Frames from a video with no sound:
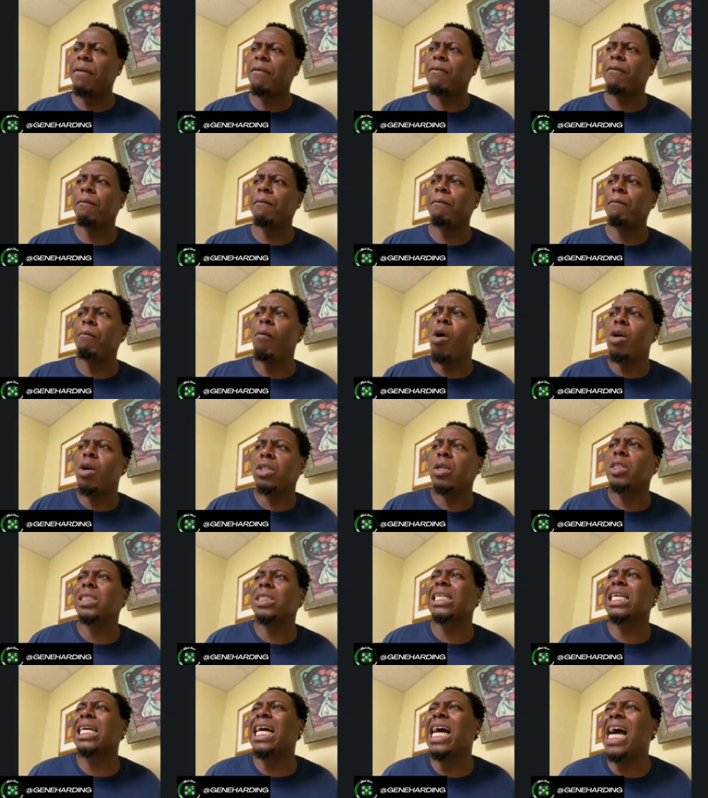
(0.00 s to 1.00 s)
Martial
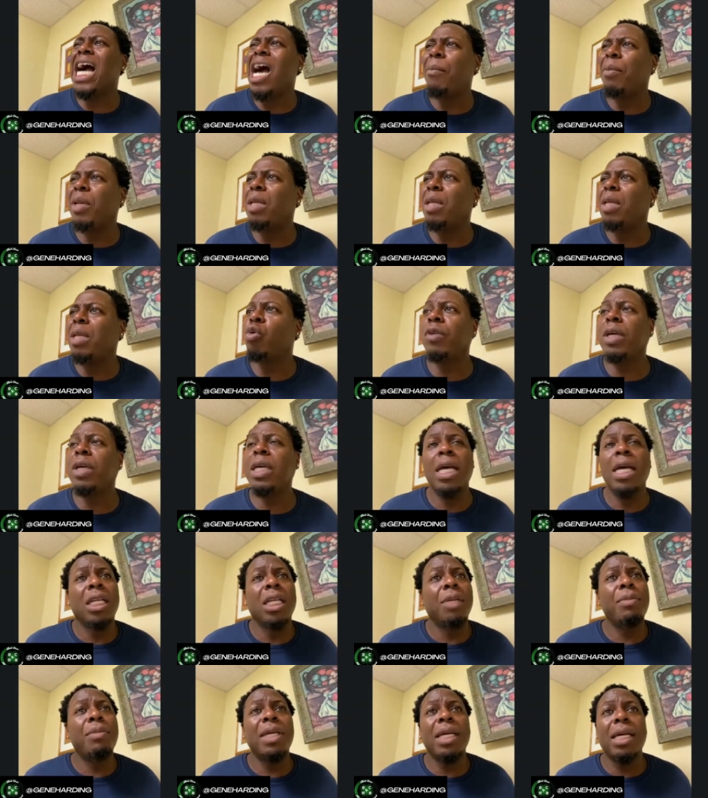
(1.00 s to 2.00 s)
arts comedy movie?
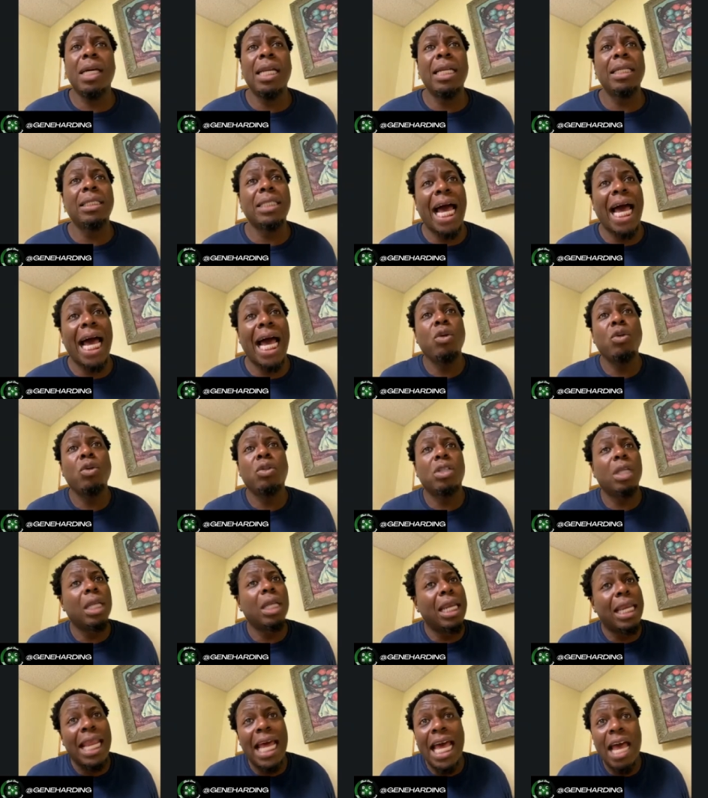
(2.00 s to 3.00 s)
To be honest, I used
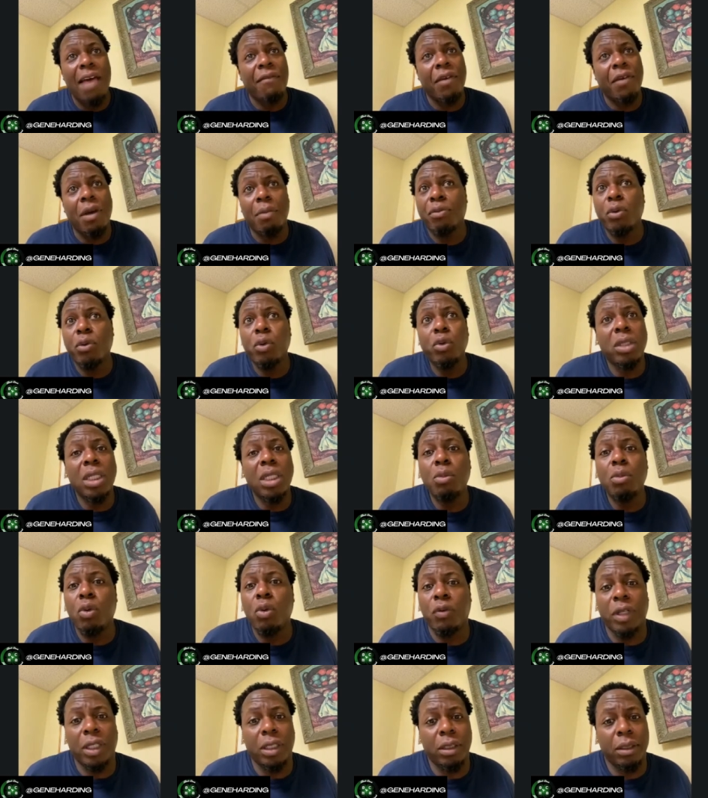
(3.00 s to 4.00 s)
to laugh at Bruce Lee
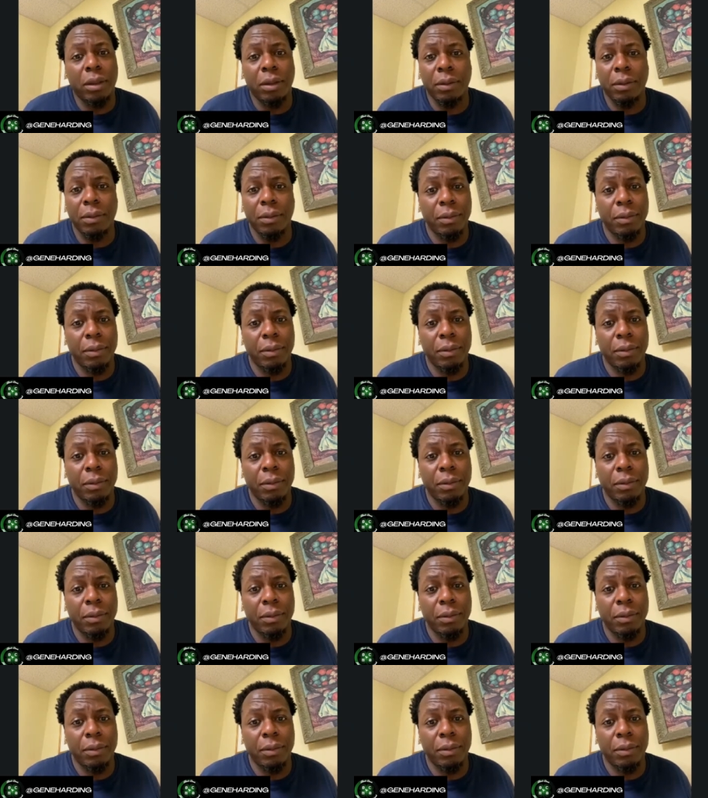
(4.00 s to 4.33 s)
movies.